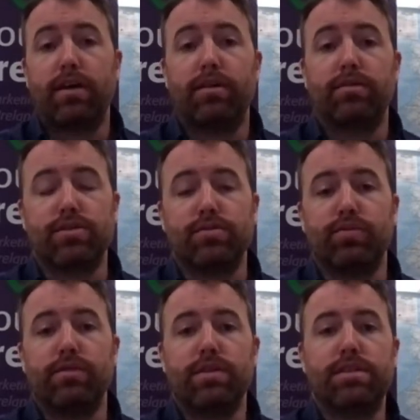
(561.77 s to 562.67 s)
just
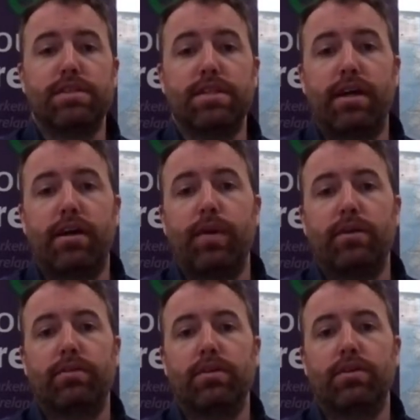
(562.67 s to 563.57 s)
previously there
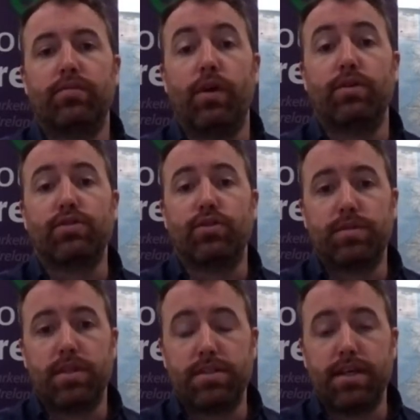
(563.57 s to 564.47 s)
about the focus groups
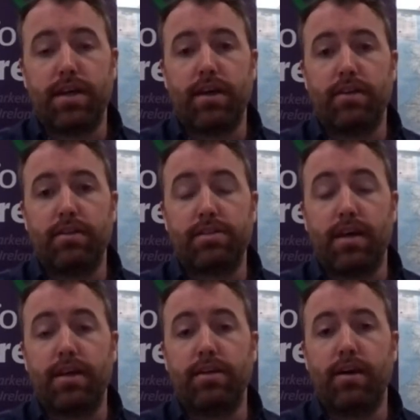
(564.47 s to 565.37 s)
that I sat
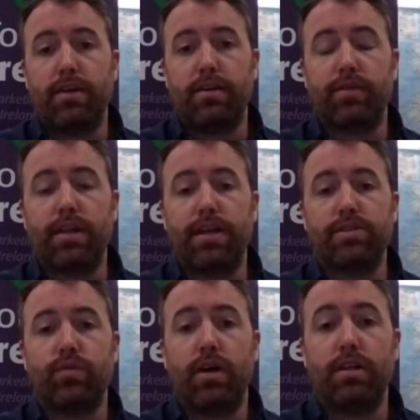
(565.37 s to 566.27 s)
in on over the last
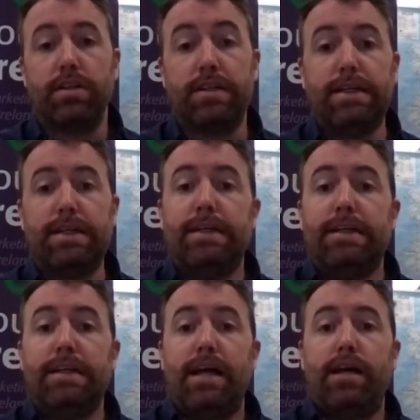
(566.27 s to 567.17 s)
while, and
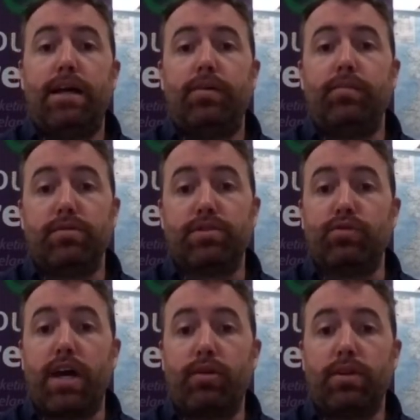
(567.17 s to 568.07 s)
it was
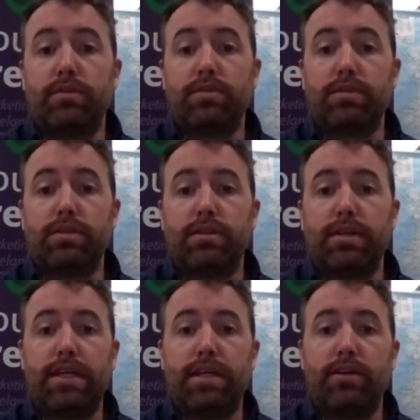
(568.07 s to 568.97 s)
incredible to
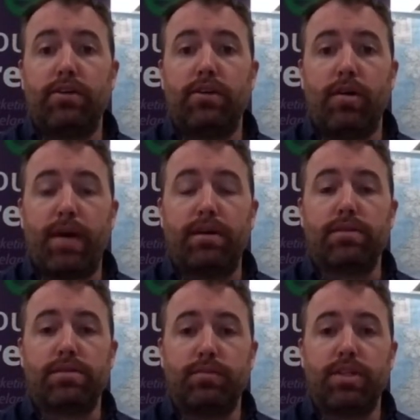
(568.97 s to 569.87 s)
hear about
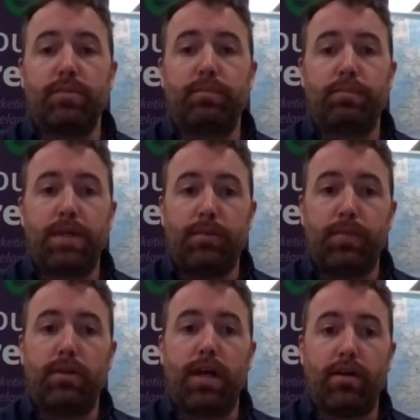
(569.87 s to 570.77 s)
some of the
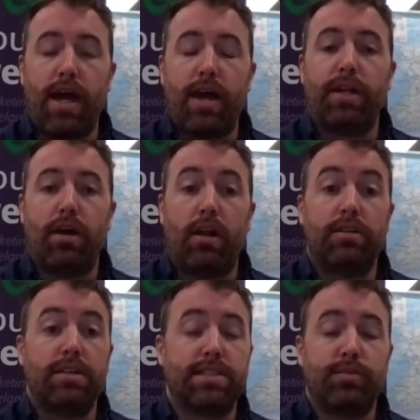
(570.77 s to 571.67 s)
people and how many
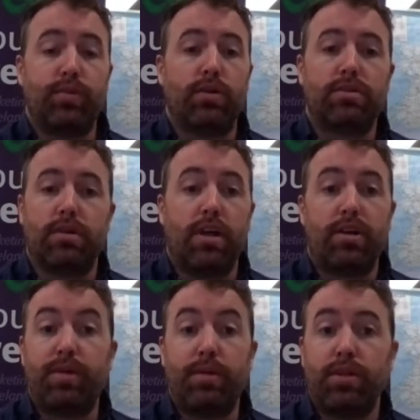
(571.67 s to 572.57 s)
holidays they booked. A lot of
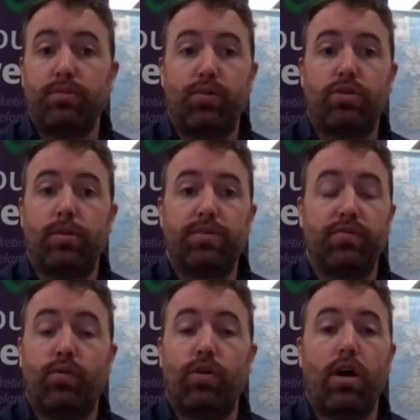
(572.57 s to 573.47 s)
people had booked up to
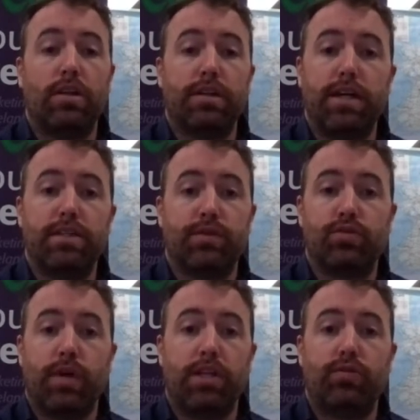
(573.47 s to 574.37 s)
4 holidays for
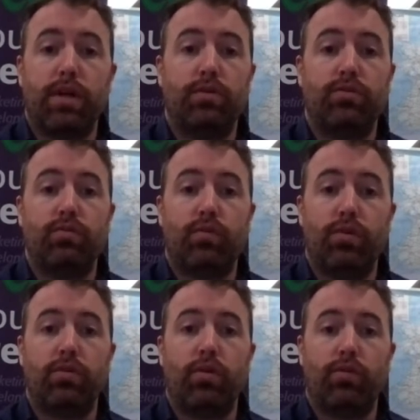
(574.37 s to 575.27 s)

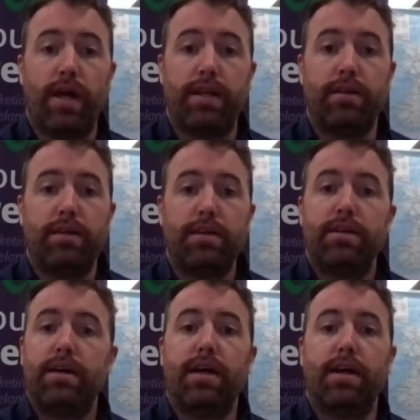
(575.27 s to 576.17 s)
2021 already,
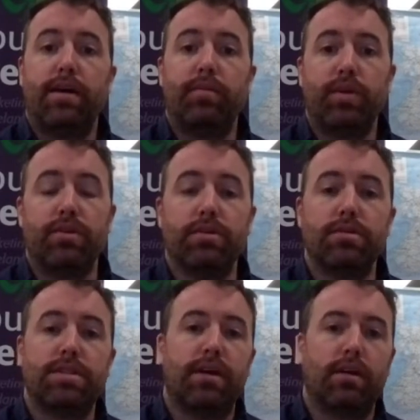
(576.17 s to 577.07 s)

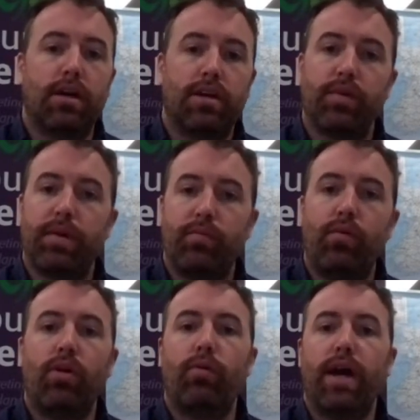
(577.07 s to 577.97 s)
because they're kind of a bit
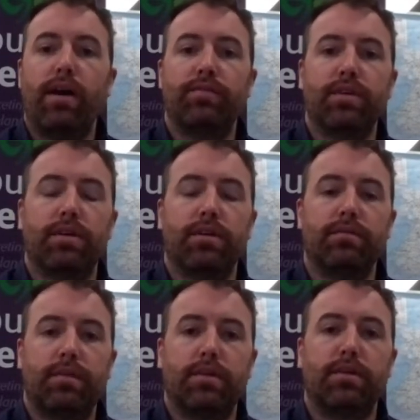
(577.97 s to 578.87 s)
more aware of
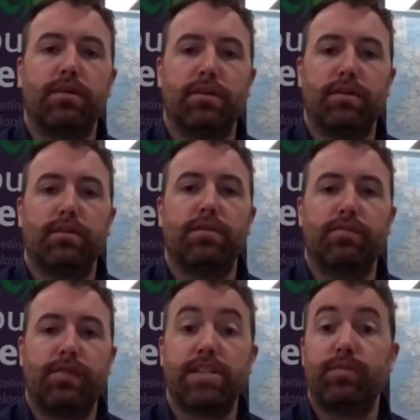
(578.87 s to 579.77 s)
the
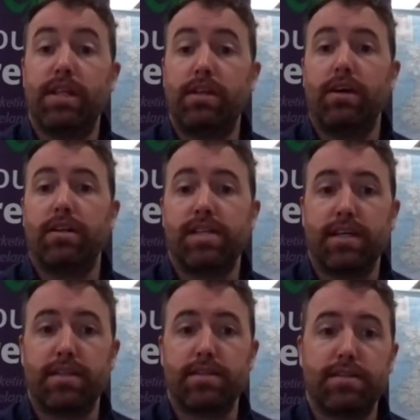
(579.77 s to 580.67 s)
flexibility on
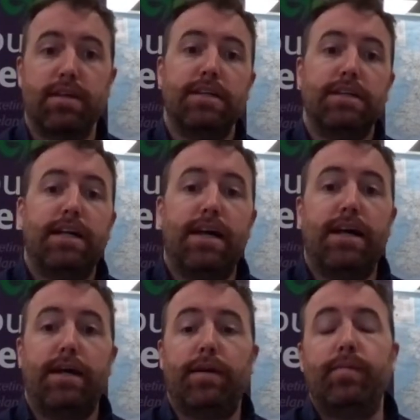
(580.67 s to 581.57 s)
tickets,
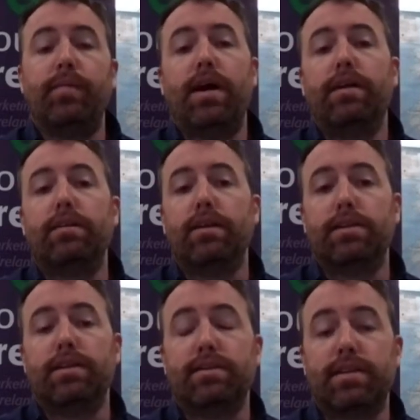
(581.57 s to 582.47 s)
and like
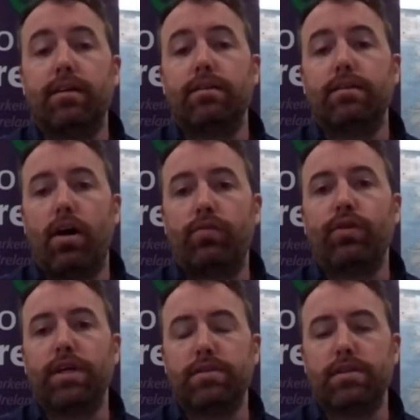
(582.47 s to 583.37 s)
that
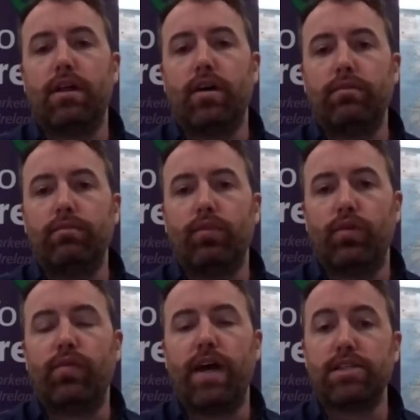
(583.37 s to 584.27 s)
offering is a lot more
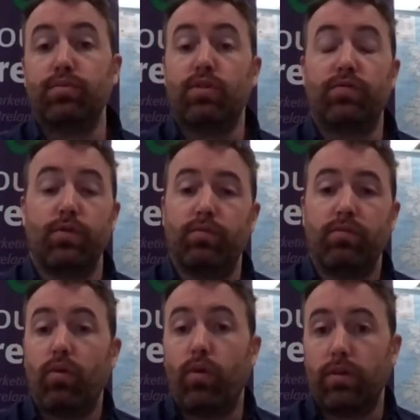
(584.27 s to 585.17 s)
flexible from
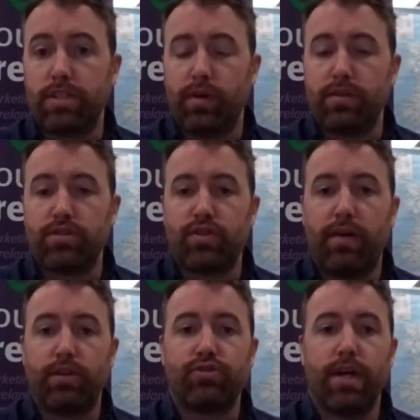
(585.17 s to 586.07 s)
all, I suppose, the
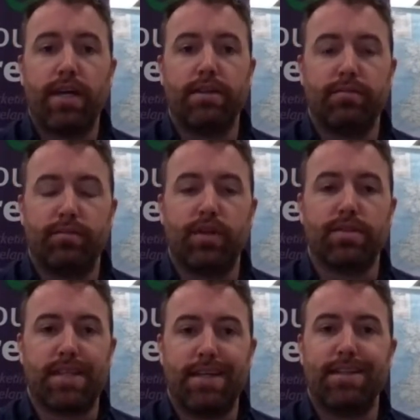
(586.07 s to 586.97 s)
travel trade,
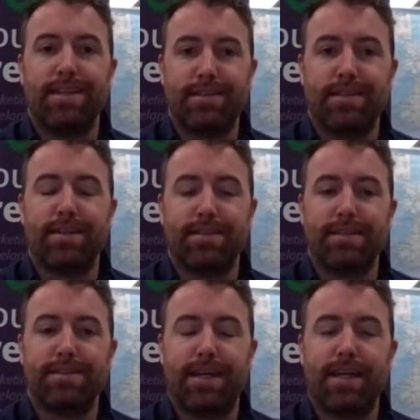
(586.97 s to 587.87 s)
because they need to
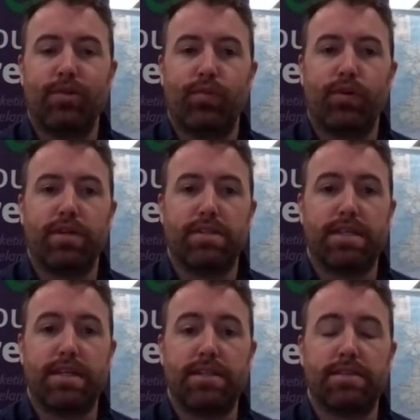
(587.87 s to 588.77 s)
get the bookings
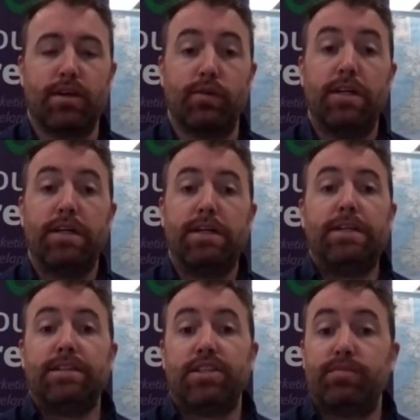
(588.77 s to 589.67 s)
in. So
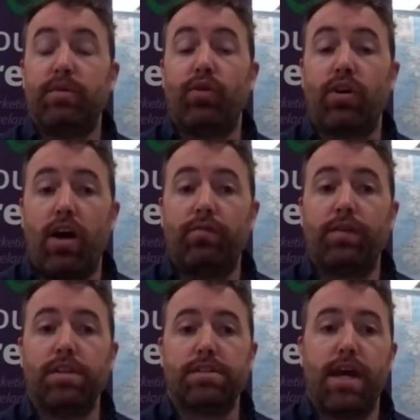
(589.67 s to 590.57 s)
there's a bit more
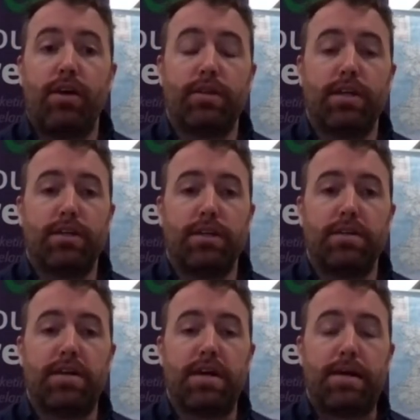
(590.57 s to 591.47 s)
confidence now, I think,
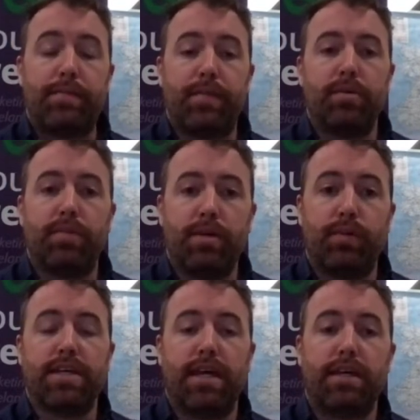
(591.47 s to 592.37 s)
in people
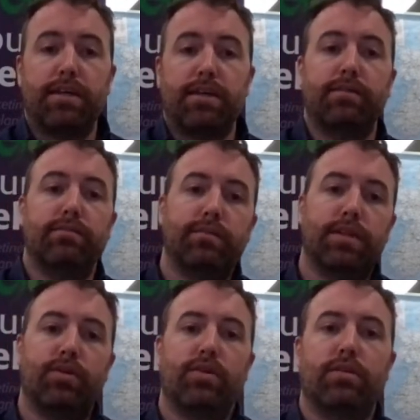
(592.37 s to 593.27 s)
taking
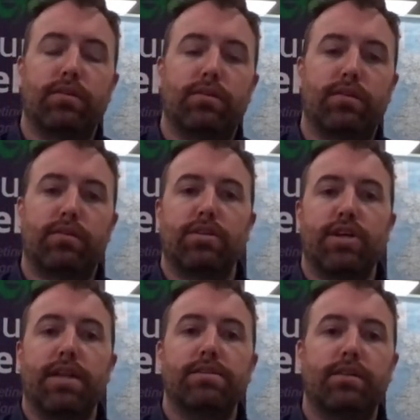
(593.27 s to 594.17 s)
the
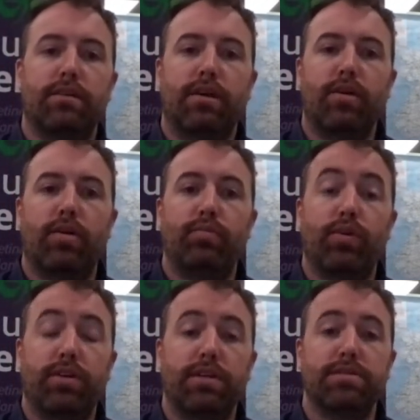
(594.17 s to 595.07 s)
chance on
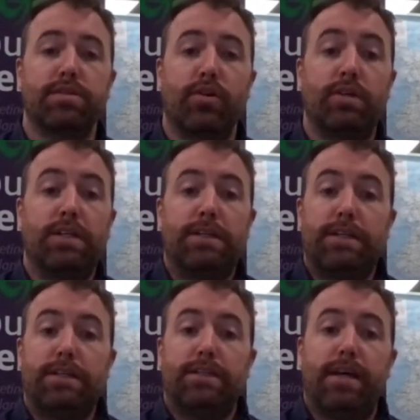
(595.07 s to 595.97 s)
bookings. So
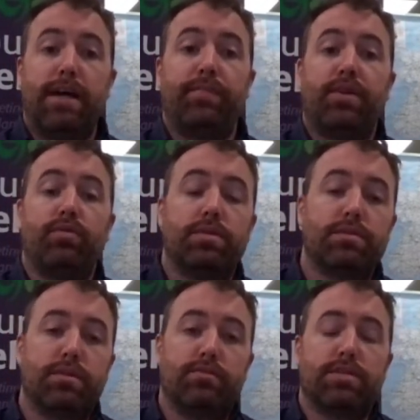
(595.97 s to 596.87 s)
yeah,
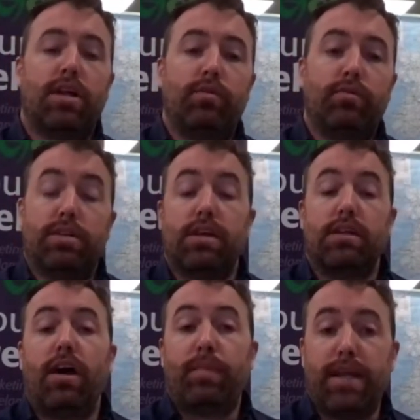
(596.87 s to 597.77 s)
there's a
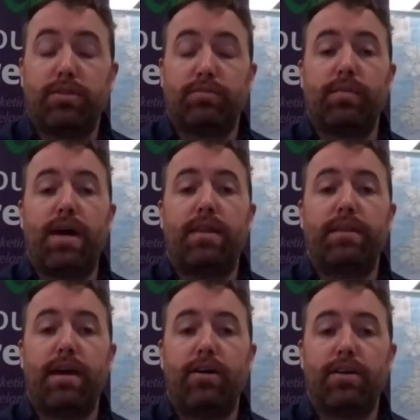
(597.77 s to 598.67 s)
lot of pent-up demand
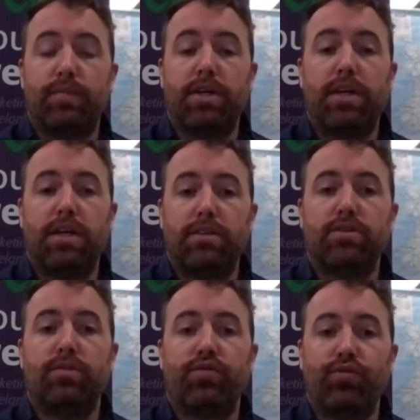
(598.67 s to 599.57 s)
there, and it's beginning to
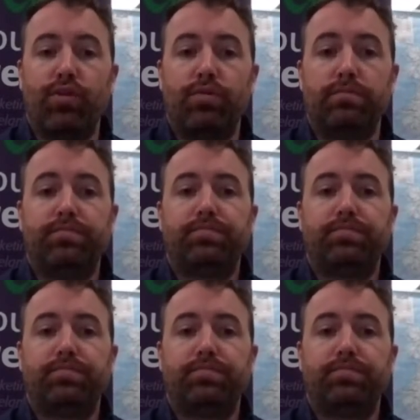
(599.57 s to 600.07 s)
come through.